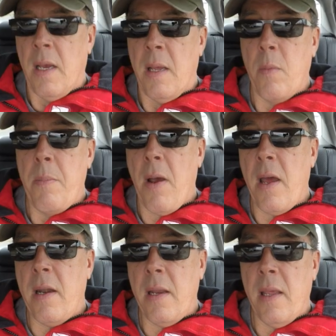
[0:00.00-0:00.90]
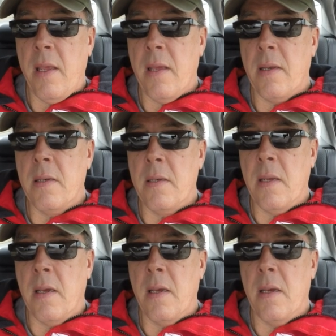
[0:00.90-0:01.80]
And we bought it
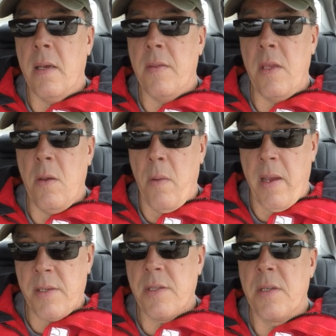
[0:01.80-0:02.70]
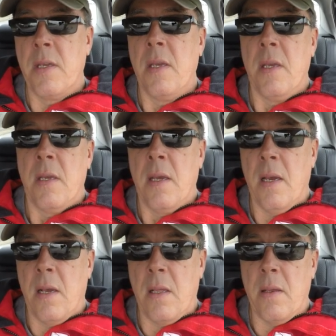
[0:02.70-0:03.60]
in the U.S.
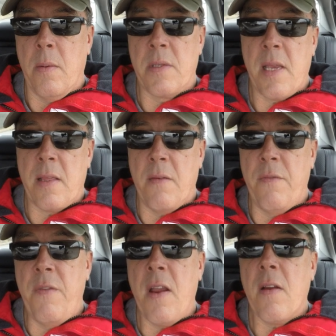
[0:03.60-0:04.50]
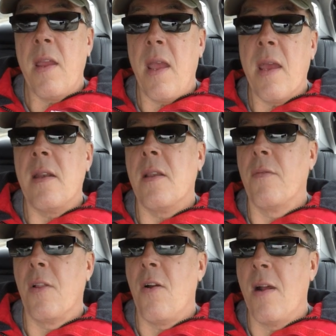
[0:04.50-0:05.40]
It was at the very end
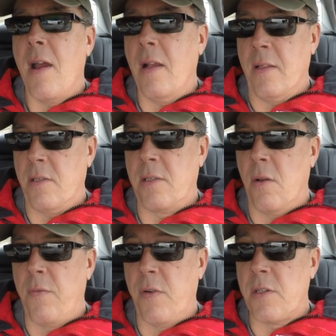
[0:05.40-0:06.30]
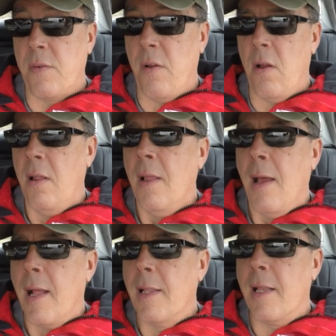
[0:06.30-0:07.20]
of Long Island. So first of all,
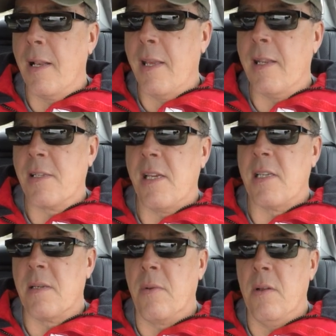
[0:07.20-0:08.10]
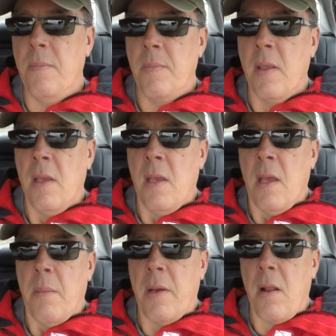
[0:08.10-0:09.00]
a little inaccessible.
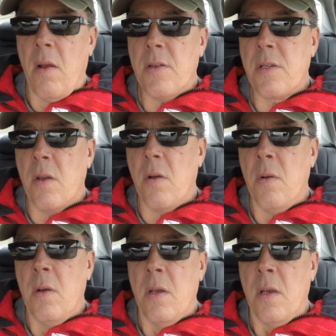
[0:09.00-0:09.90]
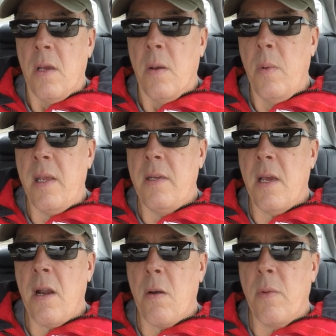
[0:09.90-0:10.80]
But also, we had
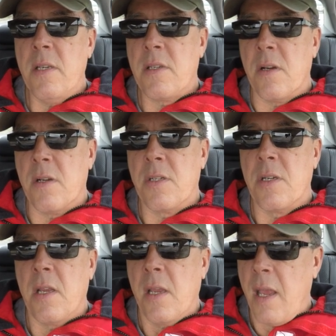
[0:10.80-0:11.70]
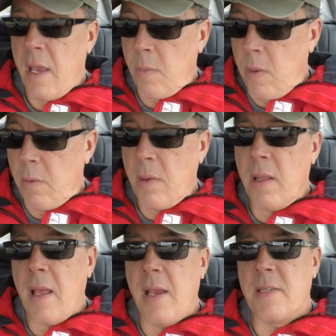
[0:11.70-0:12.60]
done our research and we
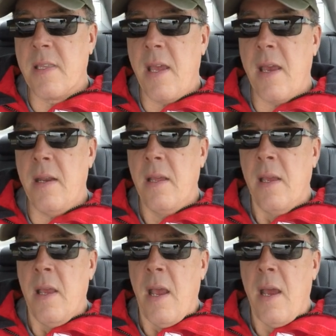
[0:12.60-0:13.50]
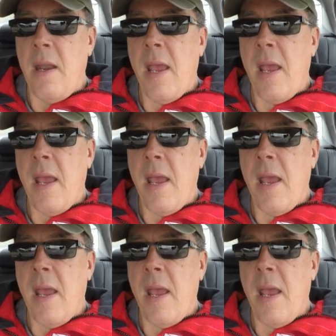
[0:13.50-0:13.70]
realized that an